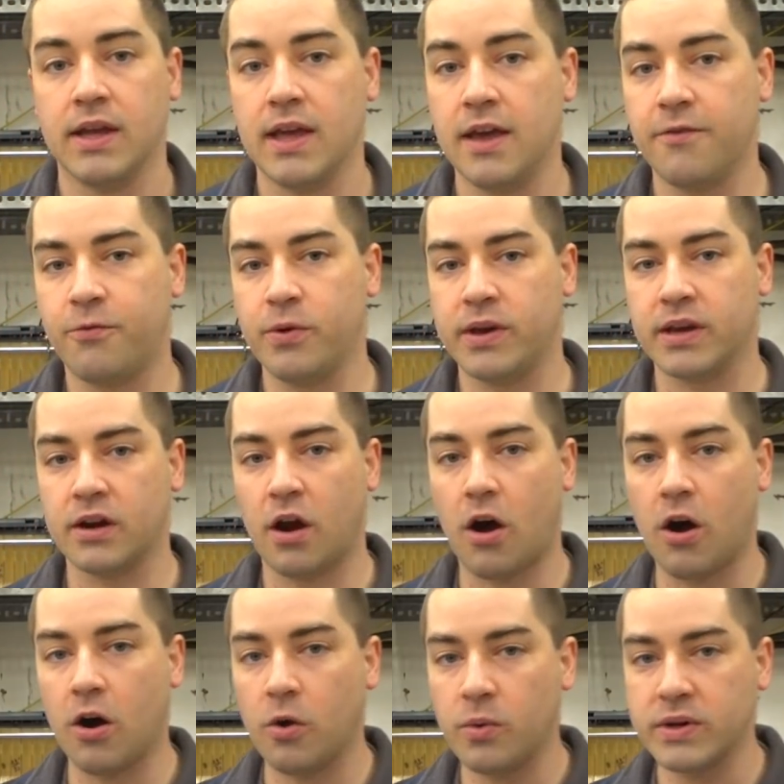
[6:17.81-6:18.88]
If we can
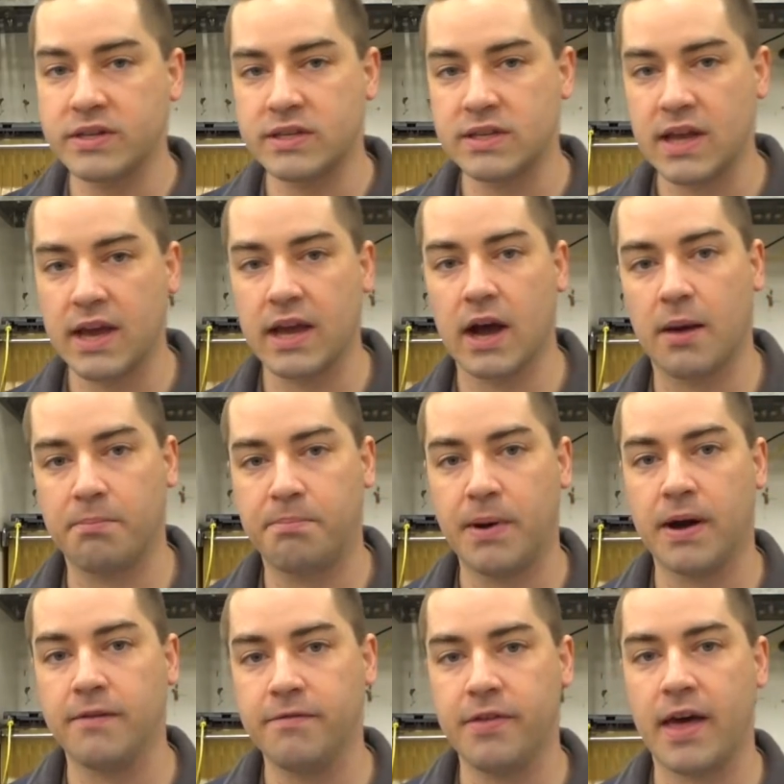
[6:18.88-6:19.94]
always stay
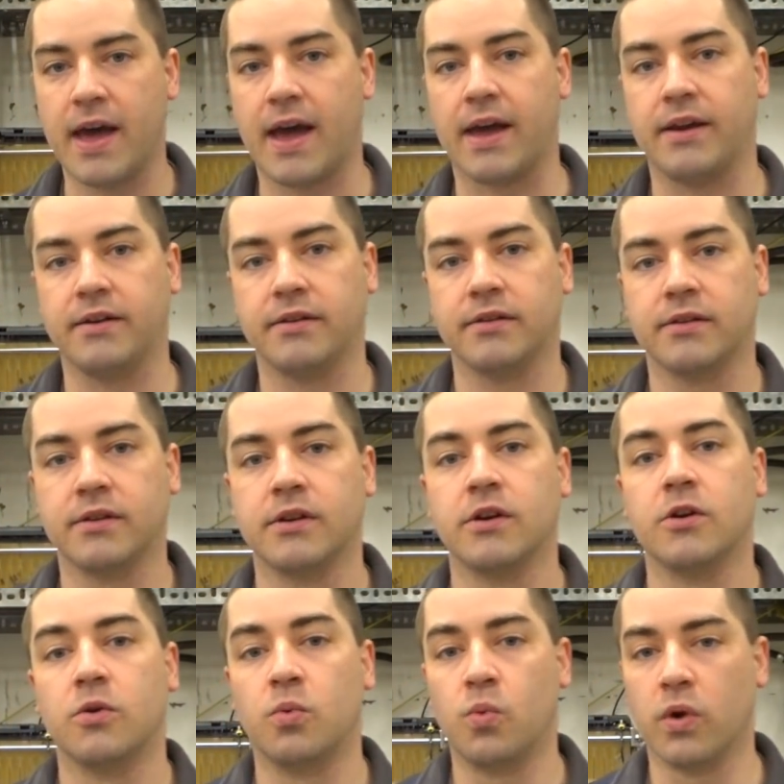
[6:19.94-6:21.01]
above that,
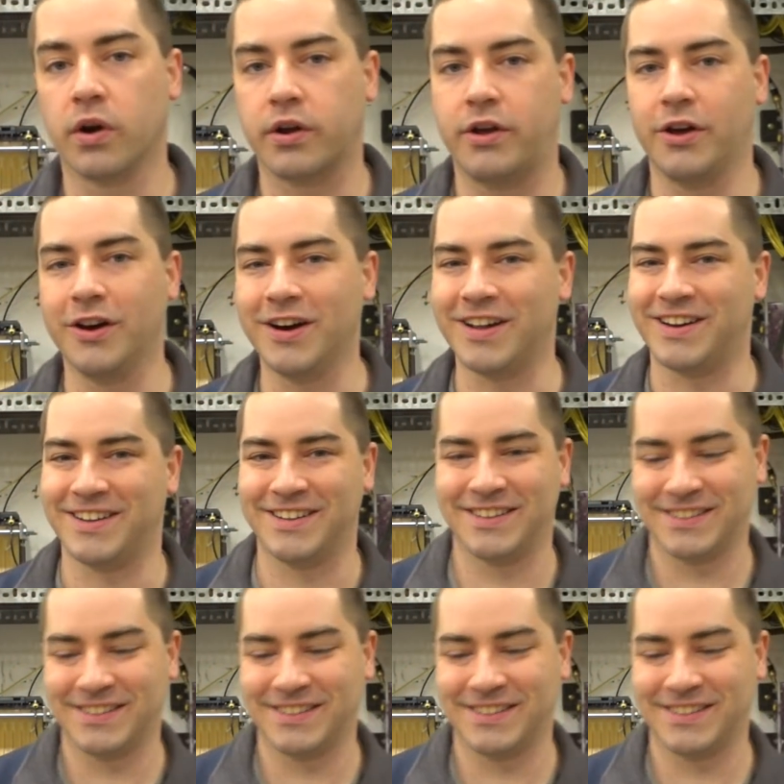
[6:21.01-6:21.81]
we're good.